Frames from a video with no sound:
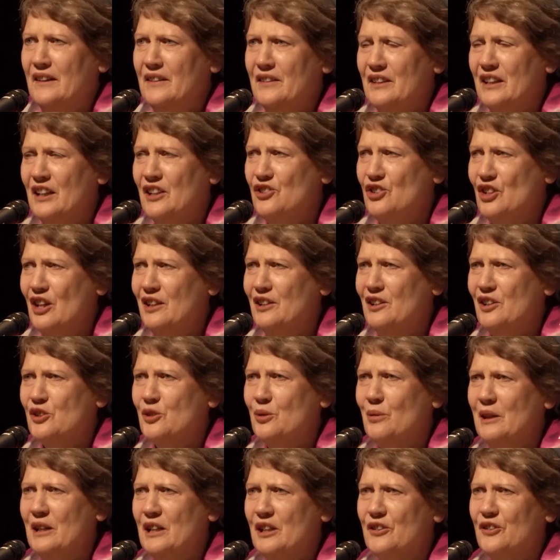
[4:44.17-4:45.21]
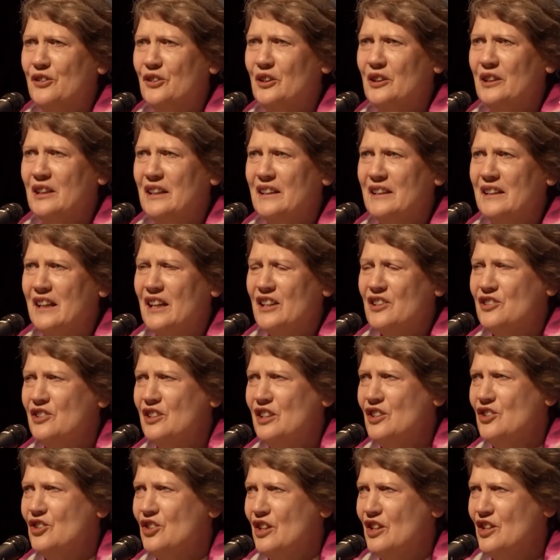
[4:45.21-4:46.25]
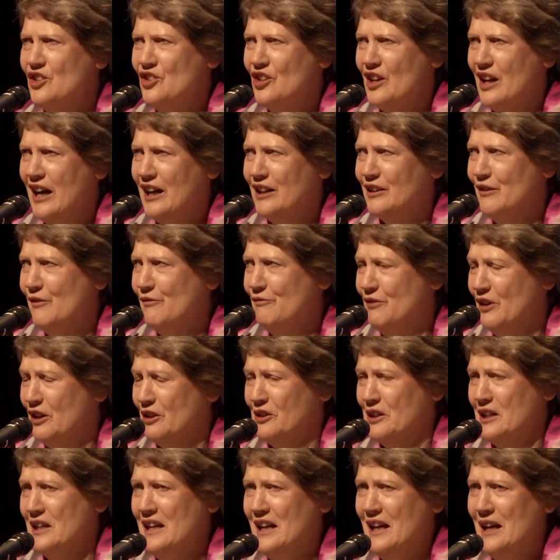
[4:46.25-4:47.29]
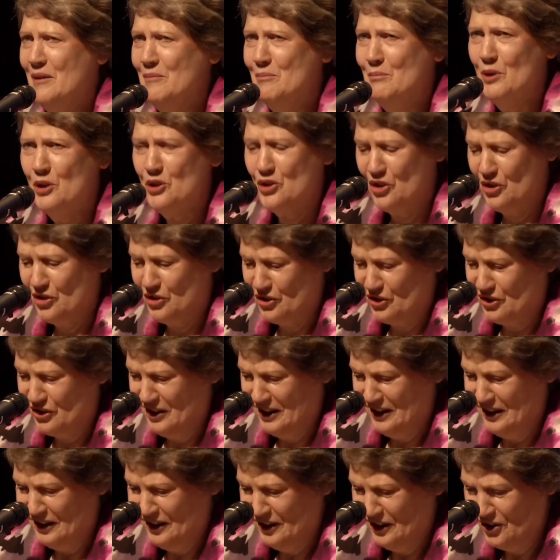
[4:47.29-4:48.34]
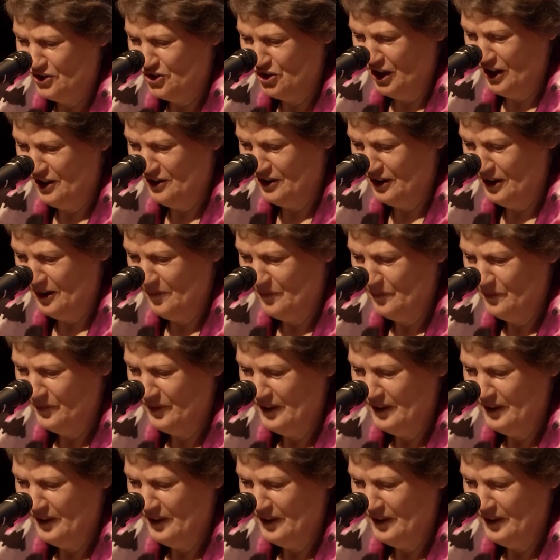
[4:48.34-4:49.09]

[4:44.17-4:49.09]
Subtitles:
The Agenda 2030 and the SDGs are a very ambitious agenda,